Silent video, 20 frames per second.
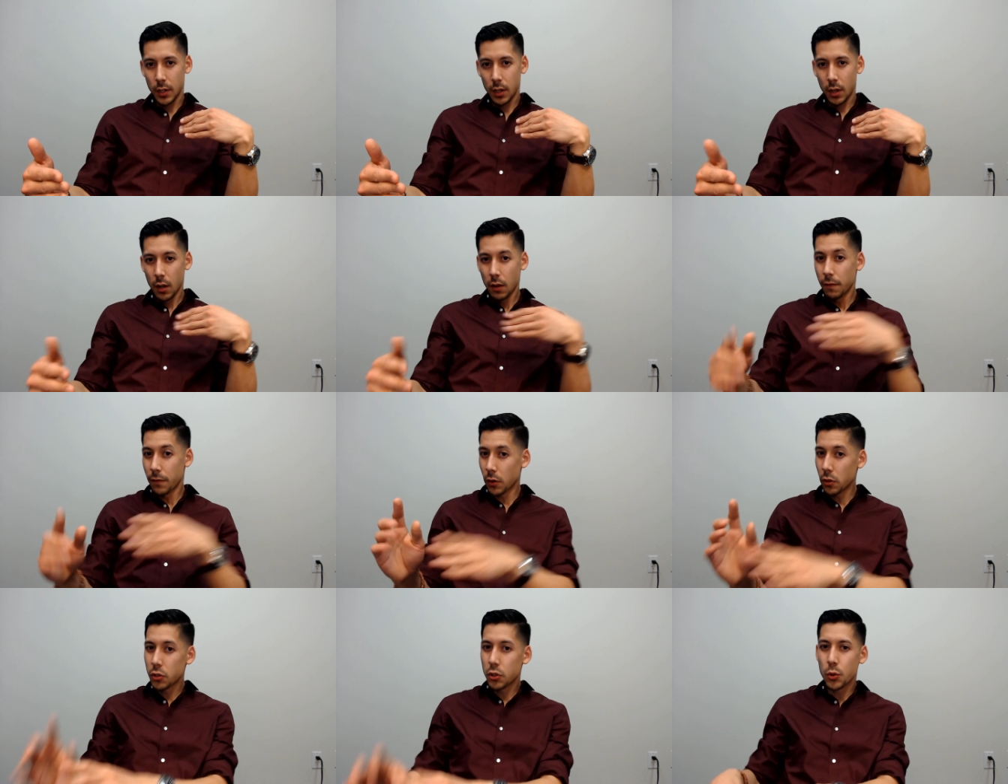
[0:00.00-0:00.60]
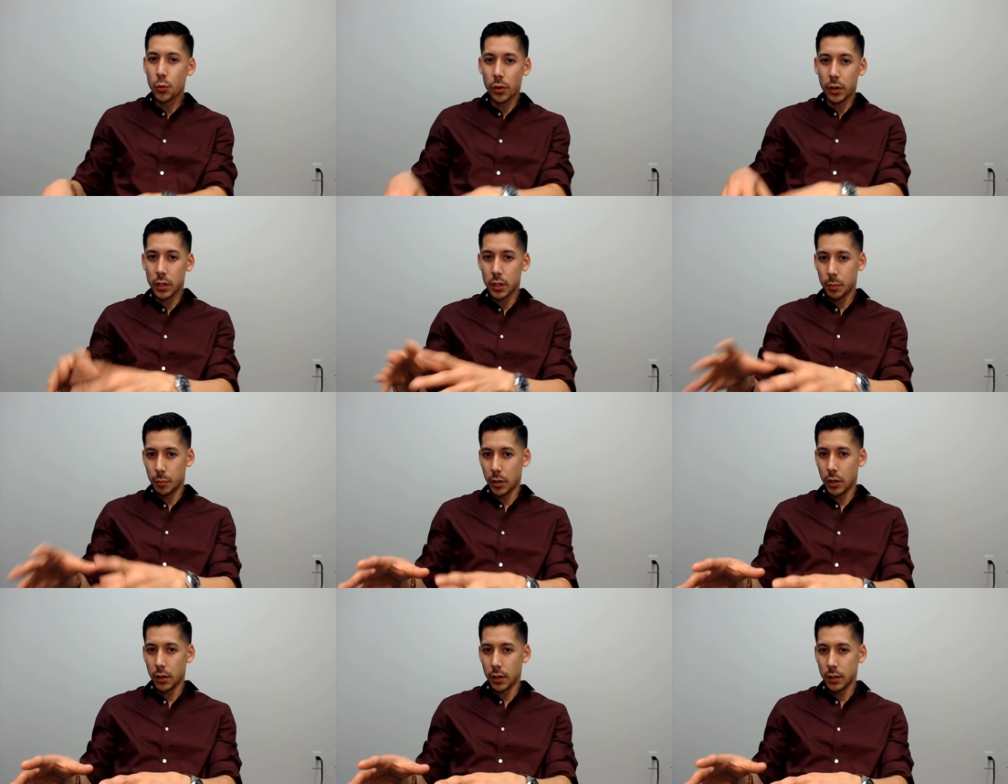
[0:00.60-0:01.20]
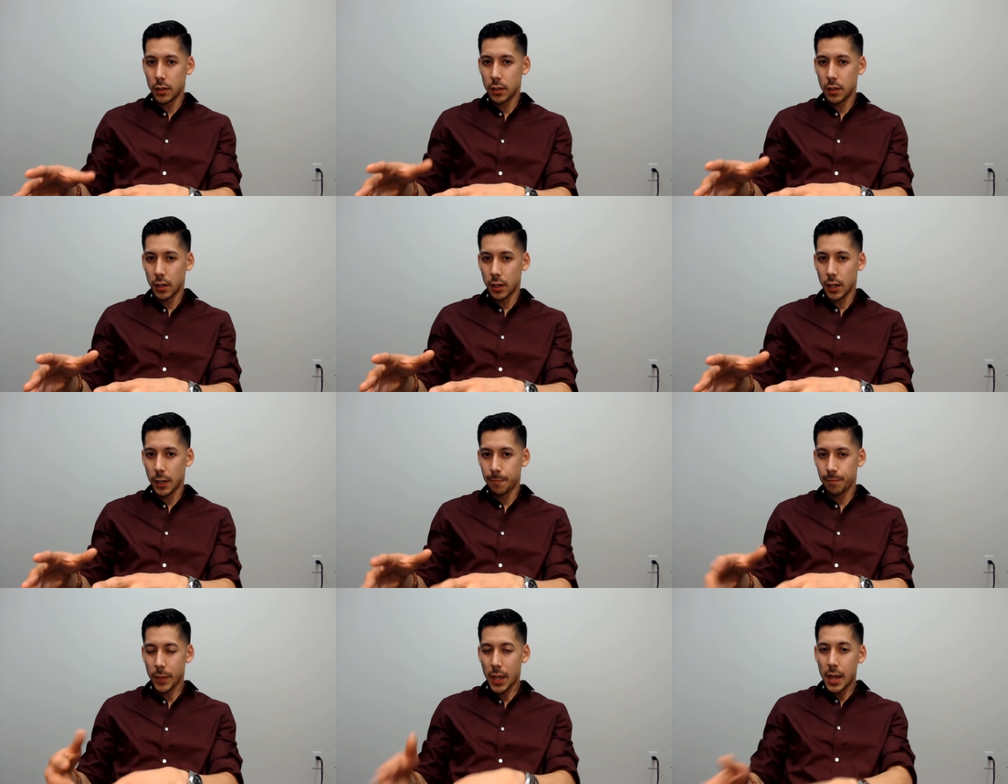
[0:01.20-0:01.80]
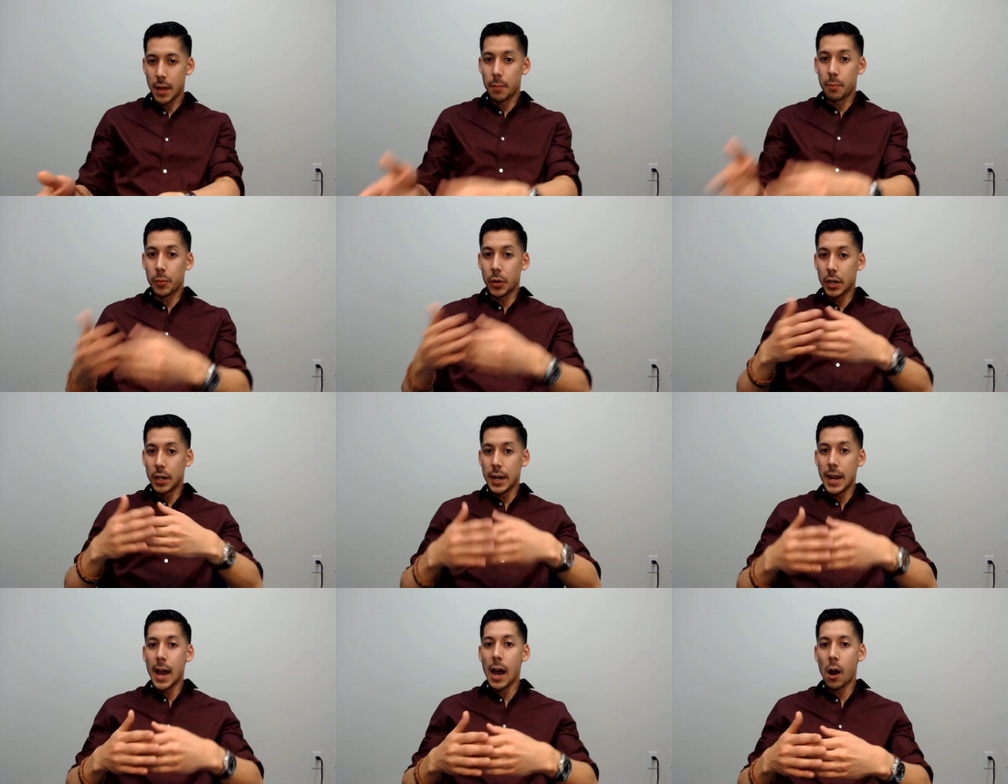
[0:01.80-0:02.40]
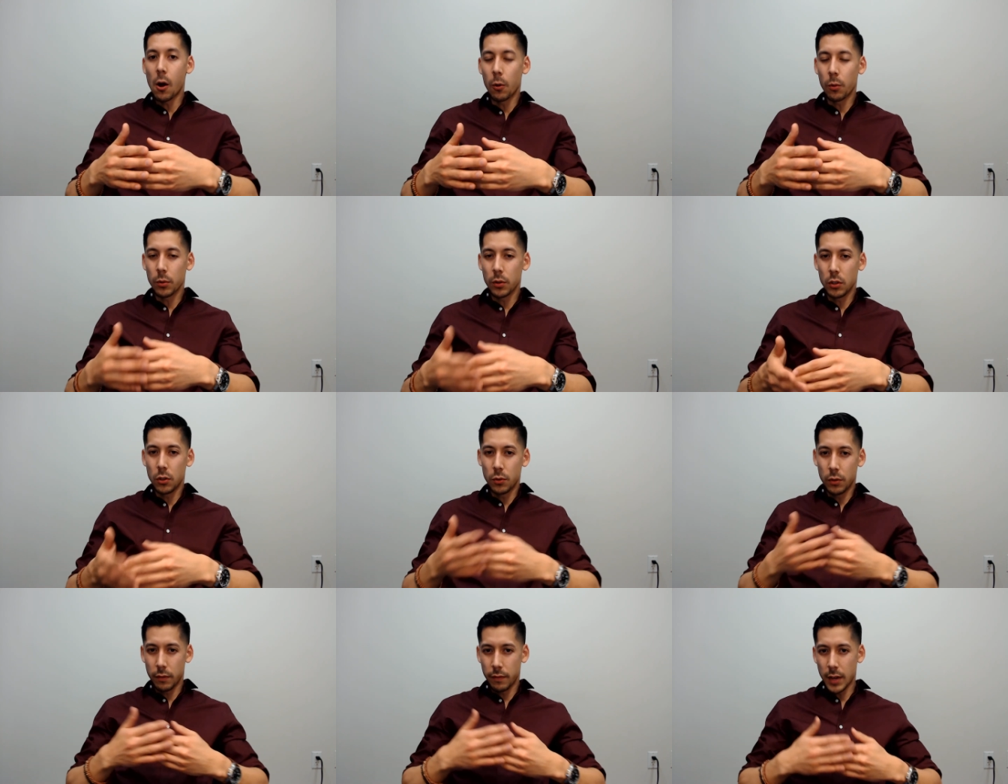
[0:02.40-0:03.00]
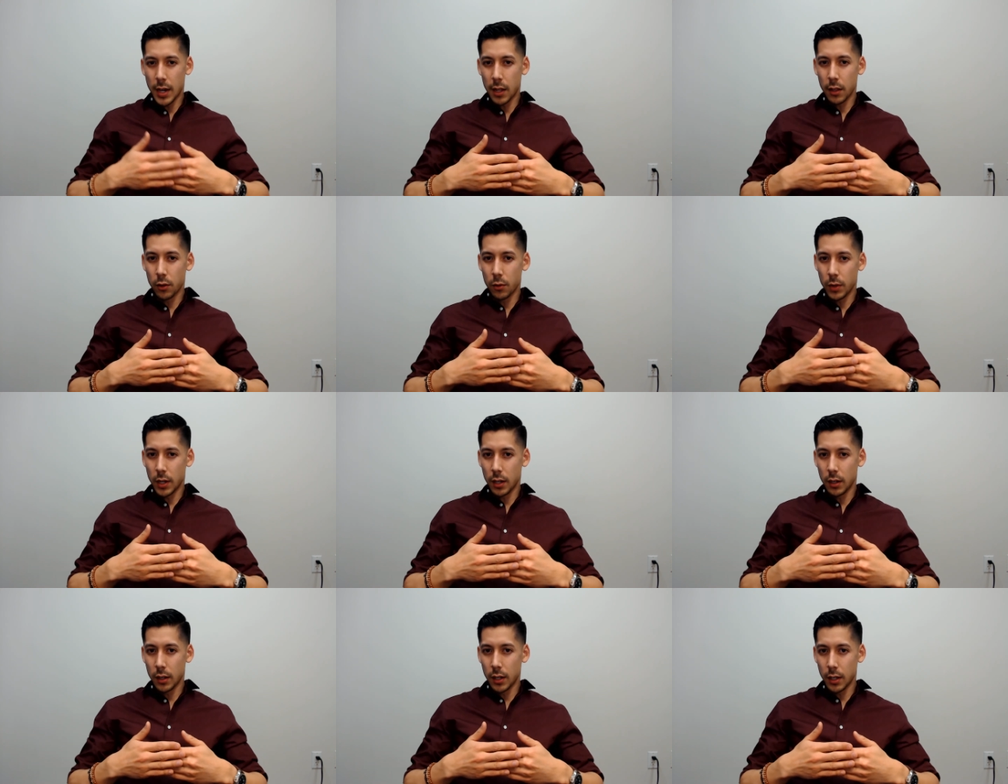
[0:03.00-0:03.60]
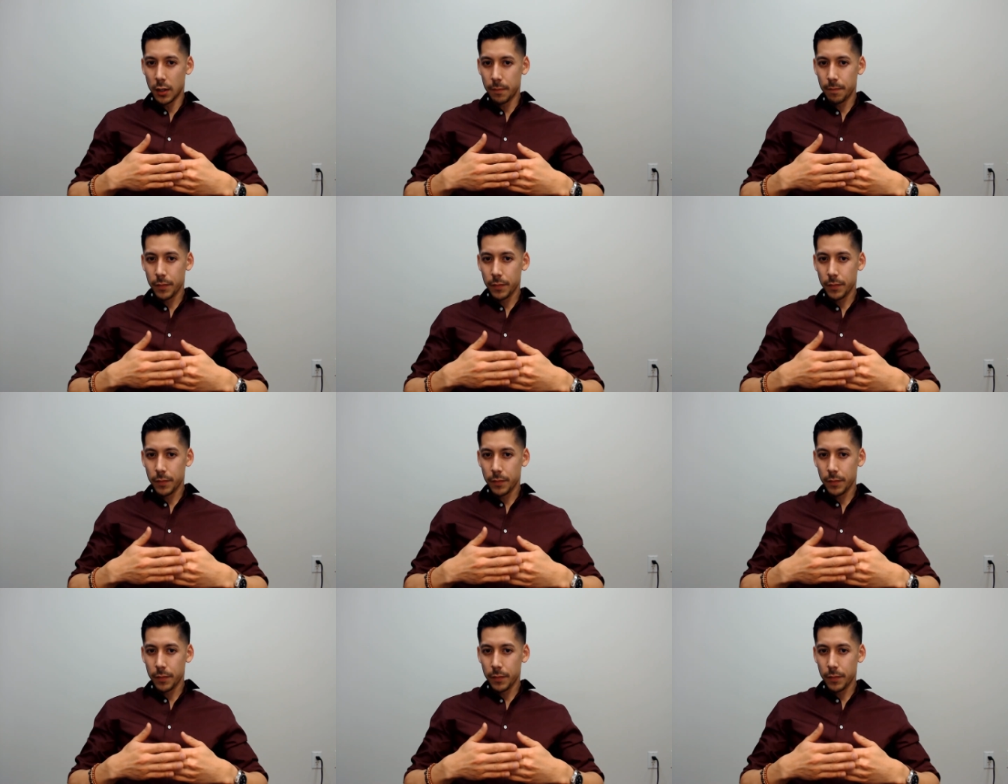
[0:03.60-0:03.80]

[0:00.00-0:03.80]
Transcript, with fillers: First, you were experiencing it, but now you're evaluating it.